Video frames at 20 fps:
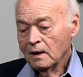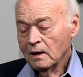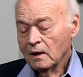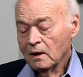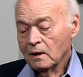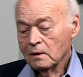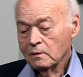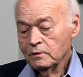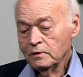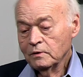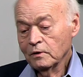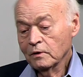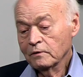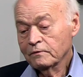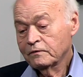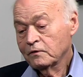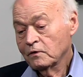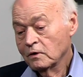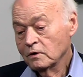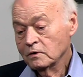You
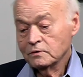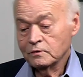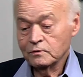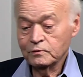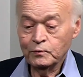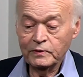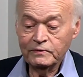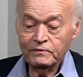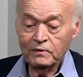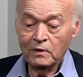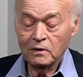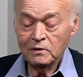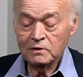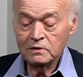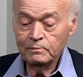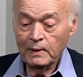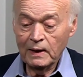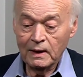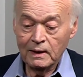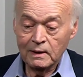look first, as we
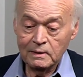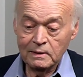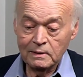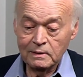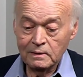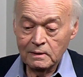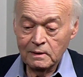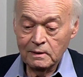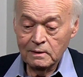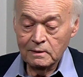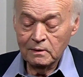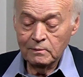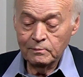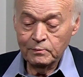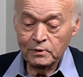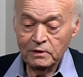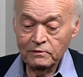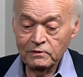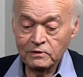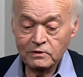talked about in a
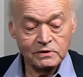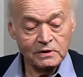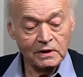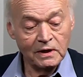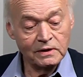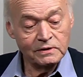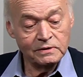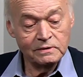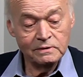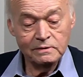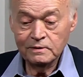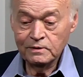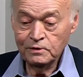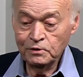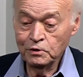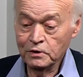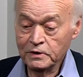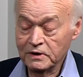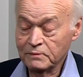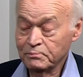previous session,
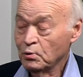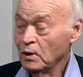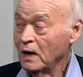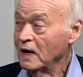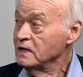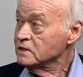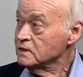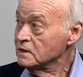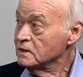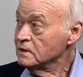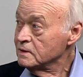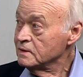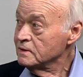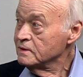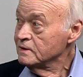you look at pricing.